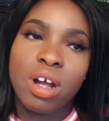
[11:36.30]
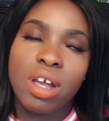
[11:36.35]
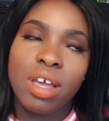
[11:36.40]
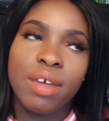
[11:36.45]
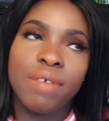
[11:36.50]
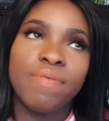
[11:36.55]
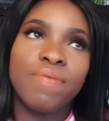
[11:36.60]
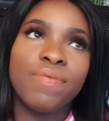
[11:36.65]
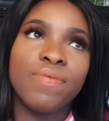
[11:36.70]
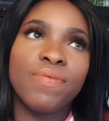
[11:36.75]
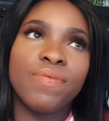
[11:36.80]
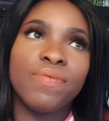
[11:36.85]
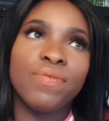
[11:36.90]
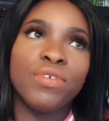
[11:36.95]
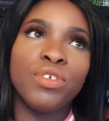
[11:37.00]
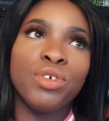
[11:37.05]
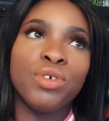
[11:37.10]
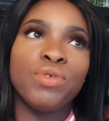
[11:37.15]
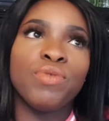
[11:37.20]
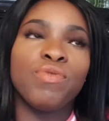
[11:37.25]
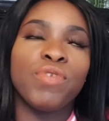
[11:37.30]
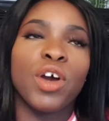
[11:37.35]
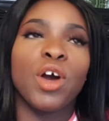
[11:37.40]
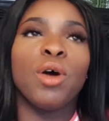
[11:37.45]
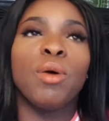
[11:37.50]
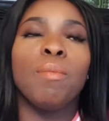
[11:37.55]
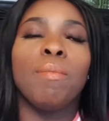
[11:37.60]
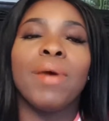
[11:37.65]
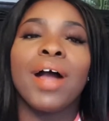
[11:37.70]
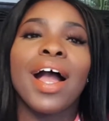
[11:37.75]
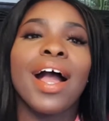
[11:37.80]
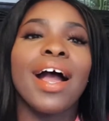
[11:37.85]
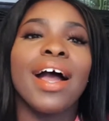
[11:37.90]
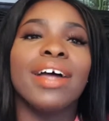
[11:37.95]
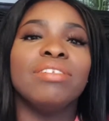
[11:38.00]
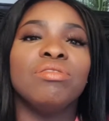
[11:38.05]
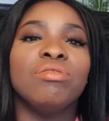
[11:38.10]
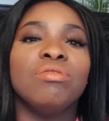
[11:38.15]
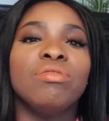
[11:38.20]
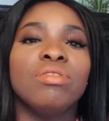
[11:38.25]
If you felt
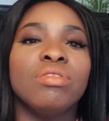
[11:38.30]
bad,